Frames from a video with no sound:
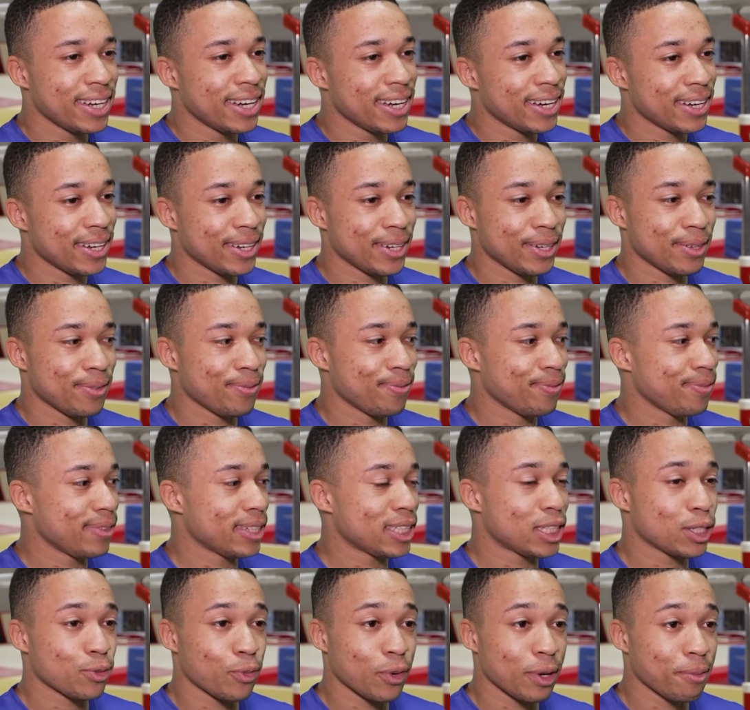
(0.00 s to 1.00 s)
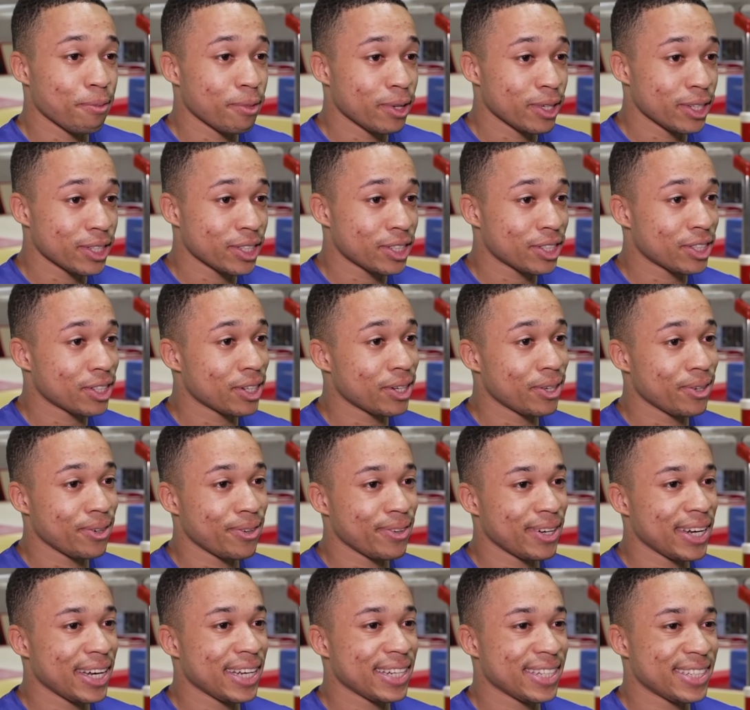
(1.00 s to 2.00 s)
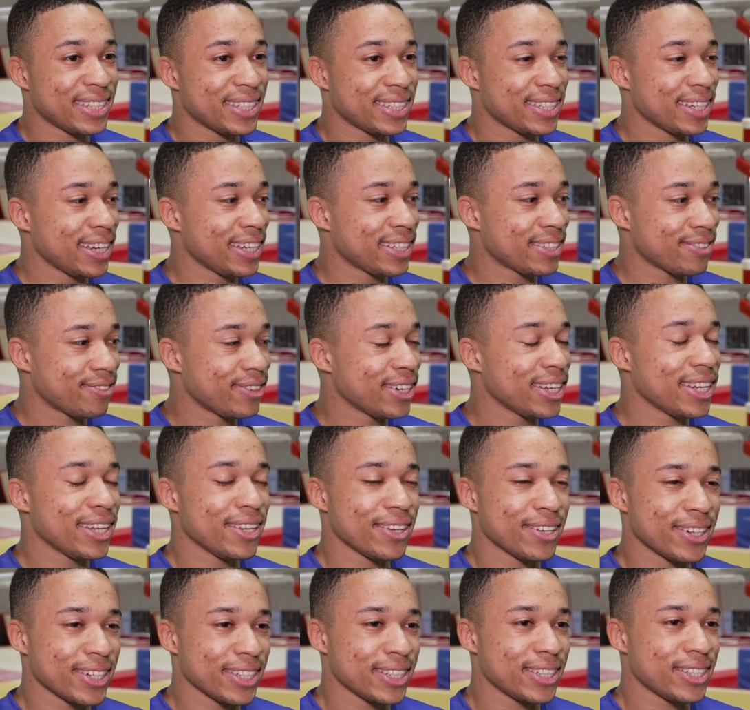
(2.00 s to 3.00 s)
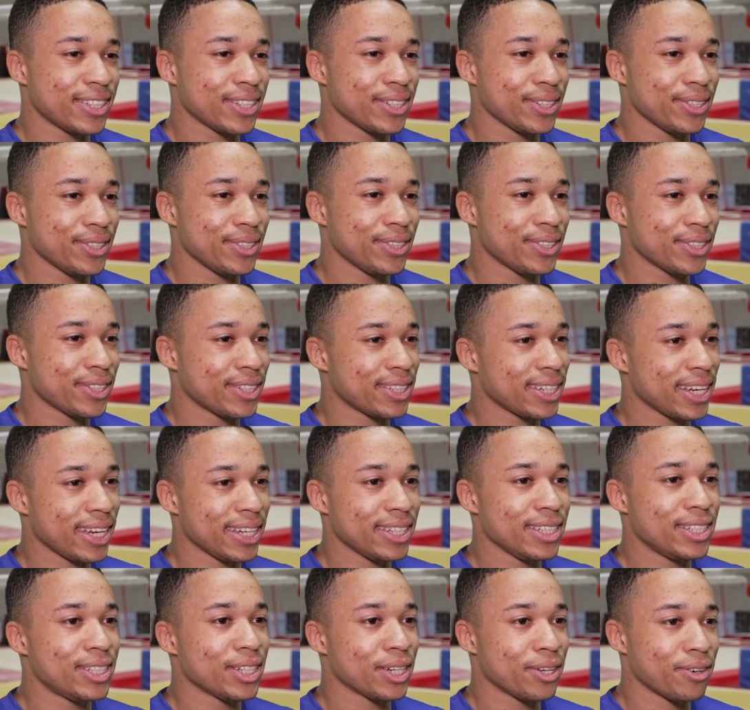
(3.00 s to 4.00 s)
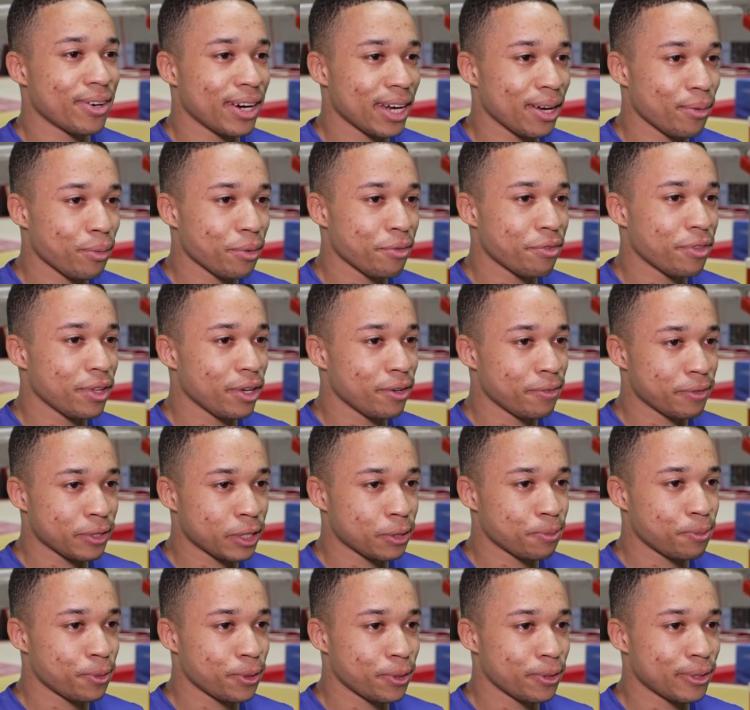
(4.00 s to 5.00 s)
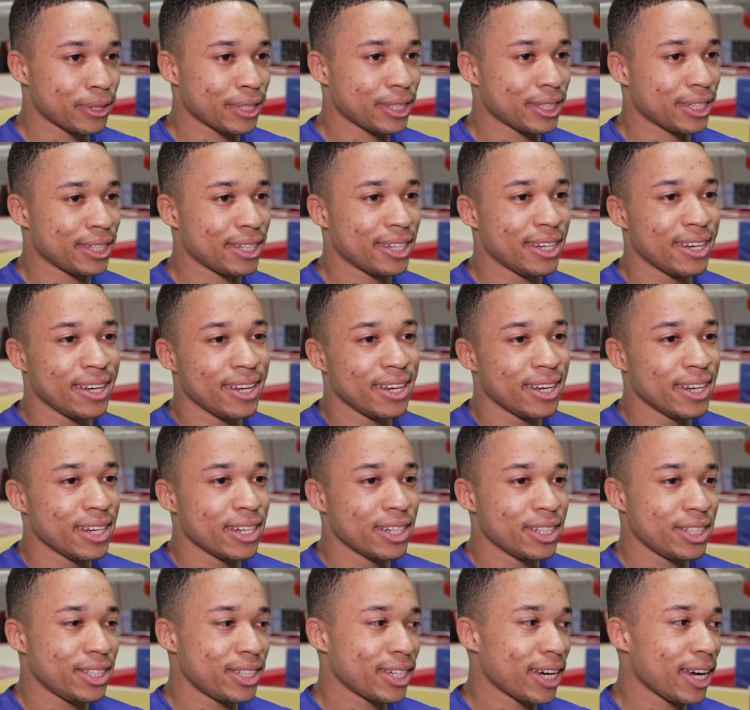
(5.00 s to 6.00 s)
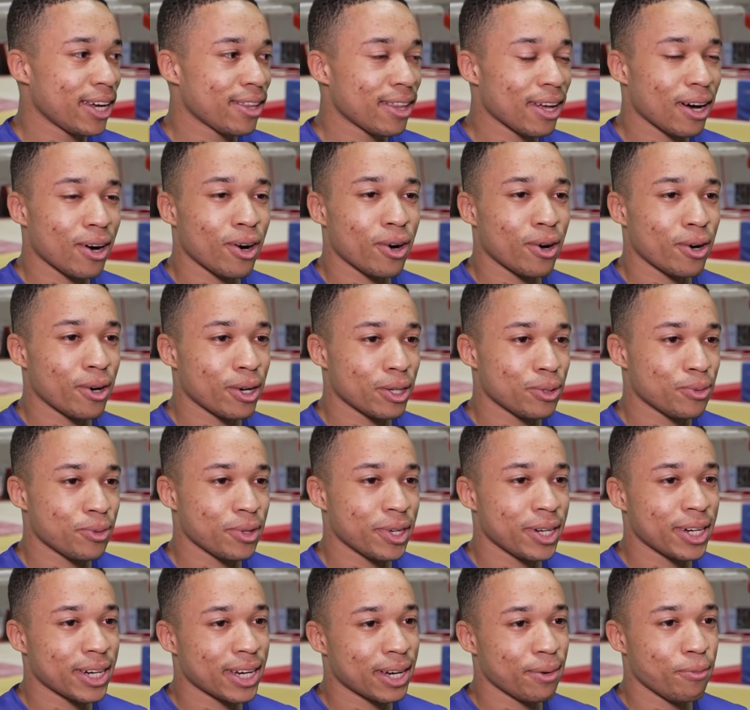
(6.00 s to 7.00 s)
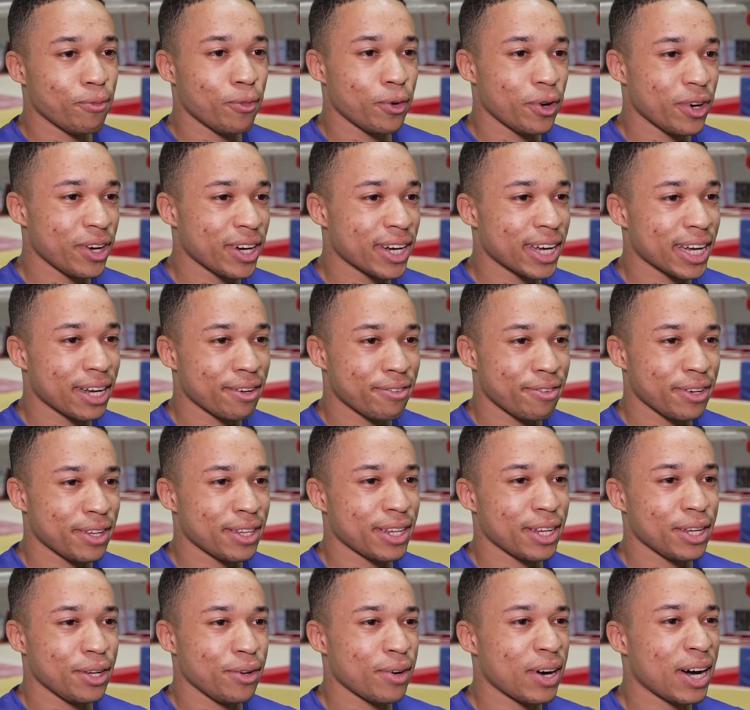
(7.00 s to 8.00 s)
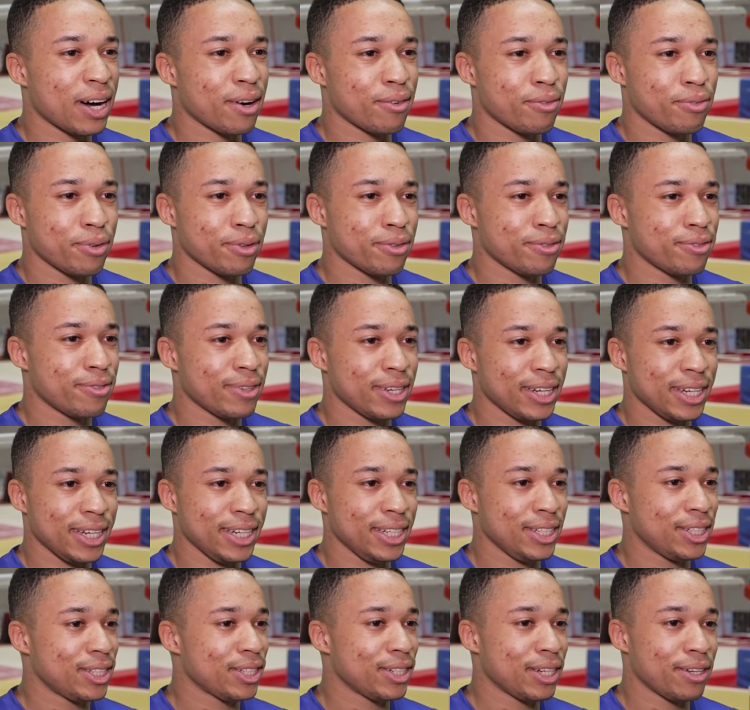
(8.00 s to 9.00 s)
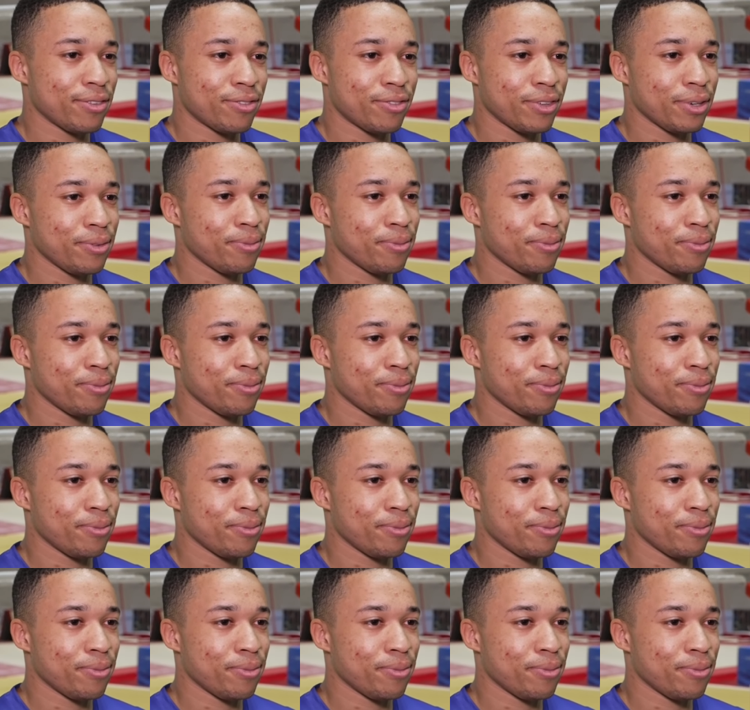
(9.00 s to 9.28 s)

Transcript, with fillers: um, swimmers. So it's it's really nice to just integrate with the other sports and share that hard work and work ethic that you have with each and every